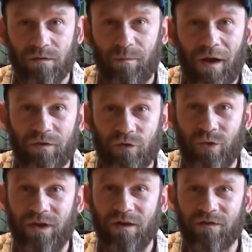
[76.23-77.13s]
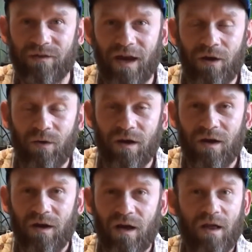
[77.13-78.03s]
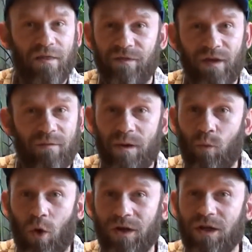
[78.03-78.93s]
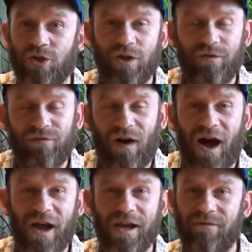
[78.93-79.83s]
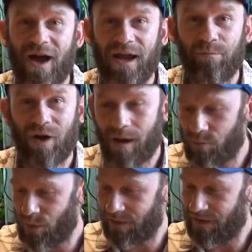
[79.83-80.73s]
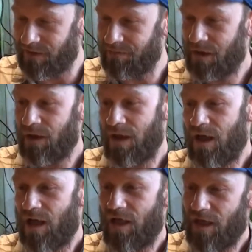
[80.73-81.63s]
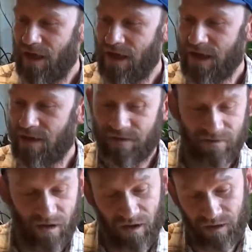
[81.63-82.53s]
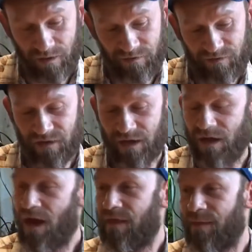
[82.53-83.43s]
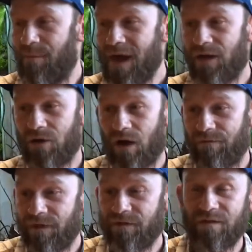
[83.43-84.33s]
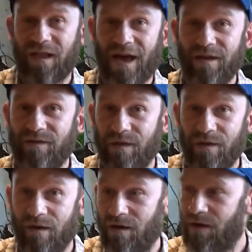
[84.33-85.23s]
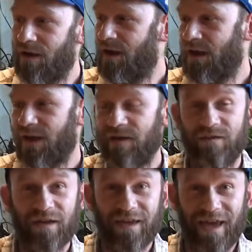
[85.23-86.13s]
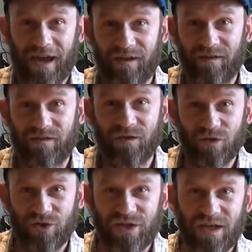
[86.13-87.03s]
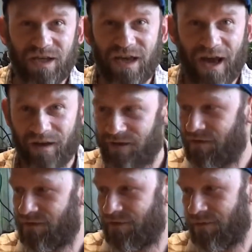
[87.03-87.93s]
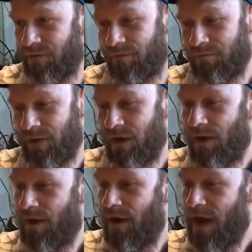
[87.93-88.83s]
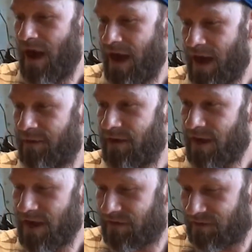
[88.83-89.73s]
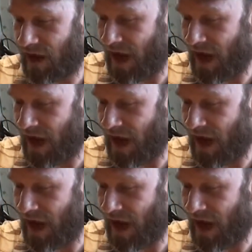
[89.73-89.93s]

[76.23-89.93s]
about 2 years now. They've been working just fine, never had a problem with it. Let's see, the maker of this light is Gex, G-E-X. And it's